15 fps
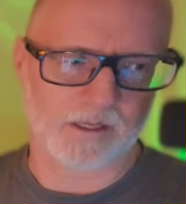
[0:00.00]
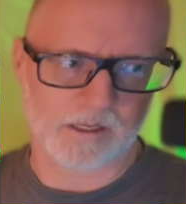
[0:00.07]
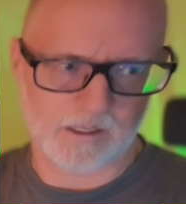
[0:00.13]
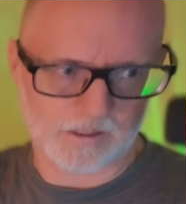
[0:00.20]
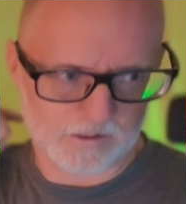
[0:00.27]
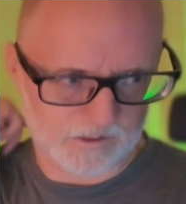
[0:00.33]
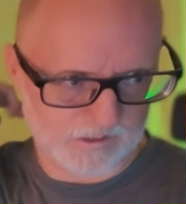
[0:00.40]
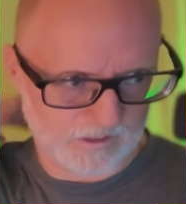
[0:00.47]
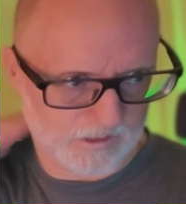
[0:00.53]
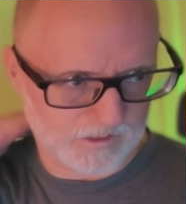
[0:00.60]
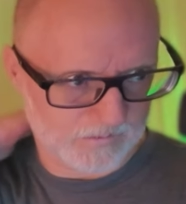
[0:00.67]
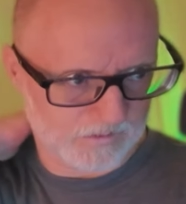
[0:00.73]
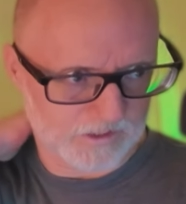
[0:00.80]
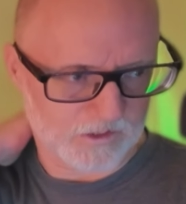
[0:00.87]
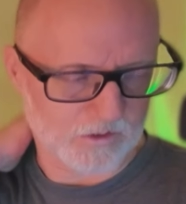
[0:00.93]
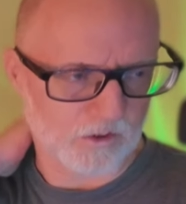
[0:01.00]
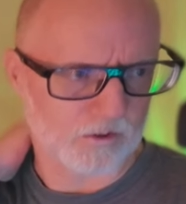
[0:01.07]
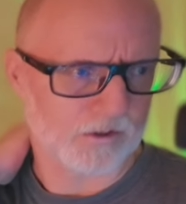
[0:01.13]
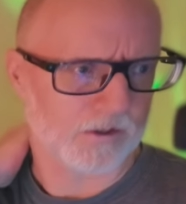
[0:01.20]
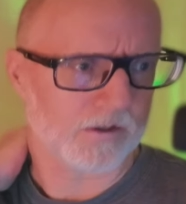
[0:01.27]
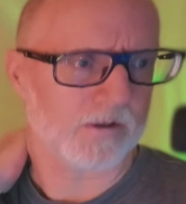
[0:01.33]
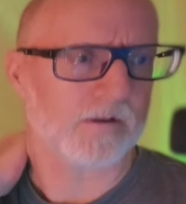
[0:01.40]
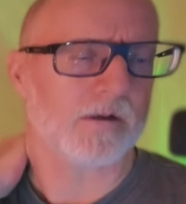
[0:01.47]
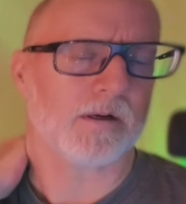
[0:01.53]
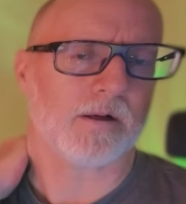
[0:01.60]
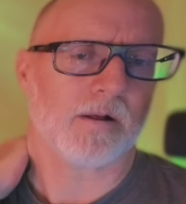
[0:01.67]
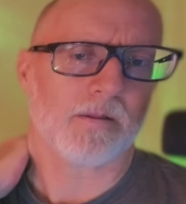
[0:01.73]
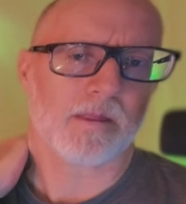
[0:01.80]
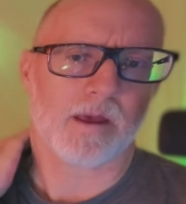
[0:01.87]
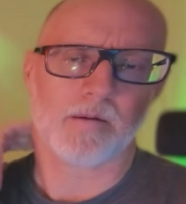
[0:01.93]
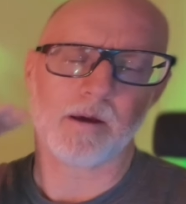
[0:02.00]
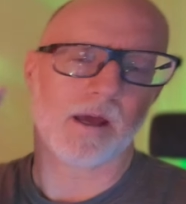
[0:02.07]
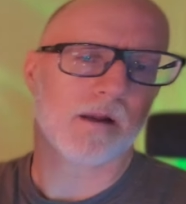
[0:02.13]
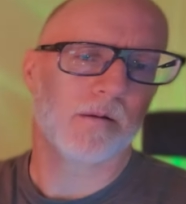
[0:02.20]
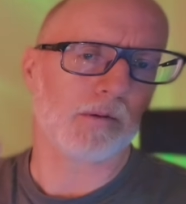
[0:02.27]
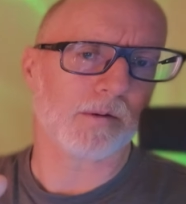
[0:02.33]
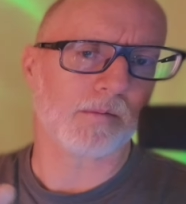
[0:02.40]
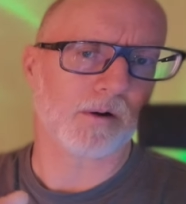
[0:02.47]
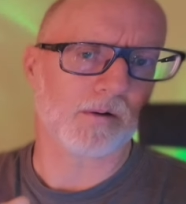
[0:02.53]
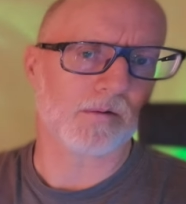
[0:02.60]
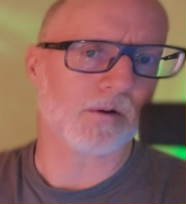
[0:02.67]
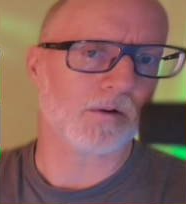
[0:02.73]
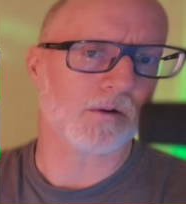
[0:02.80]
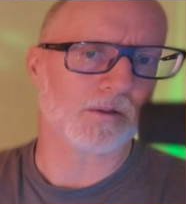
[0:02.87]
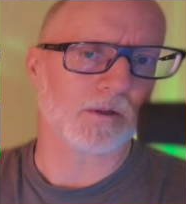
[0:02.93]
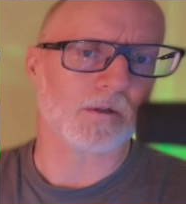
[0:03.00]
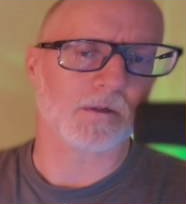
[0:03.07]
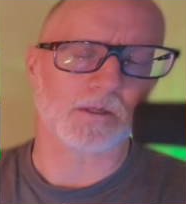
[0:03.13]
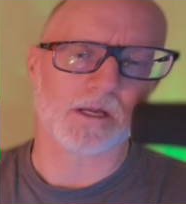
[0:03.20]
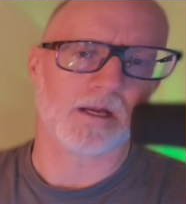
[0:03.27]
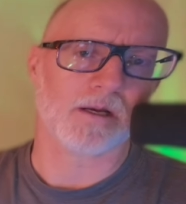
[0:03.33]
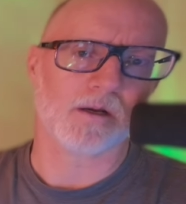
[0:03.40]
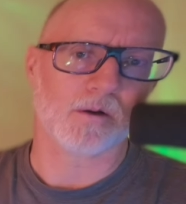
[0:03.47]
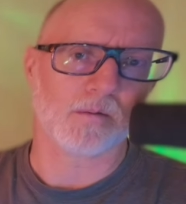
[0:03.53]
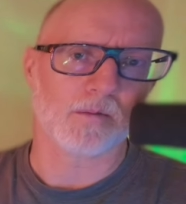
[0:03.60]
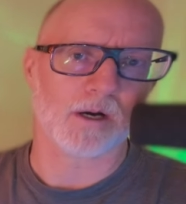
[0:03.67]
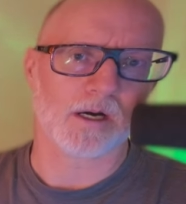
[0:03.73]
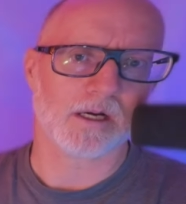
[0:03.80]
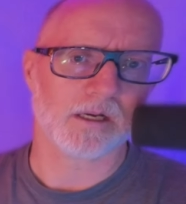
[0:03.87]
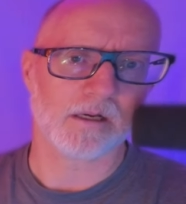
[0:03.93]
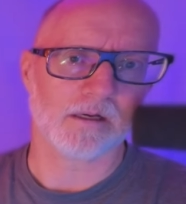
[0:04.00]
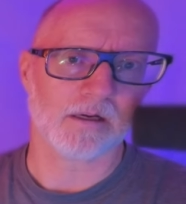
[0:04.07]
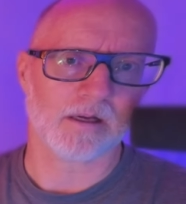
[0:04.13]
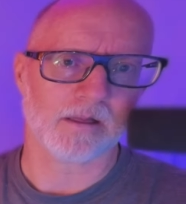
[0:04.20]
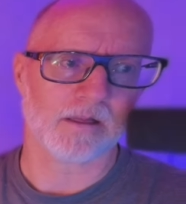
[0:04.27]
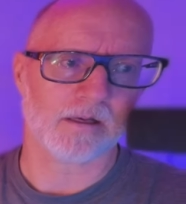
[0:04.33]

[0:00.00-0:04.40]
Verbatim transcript: hits, it hits my shoulder. And, and a big part of yoga is understanding your body and then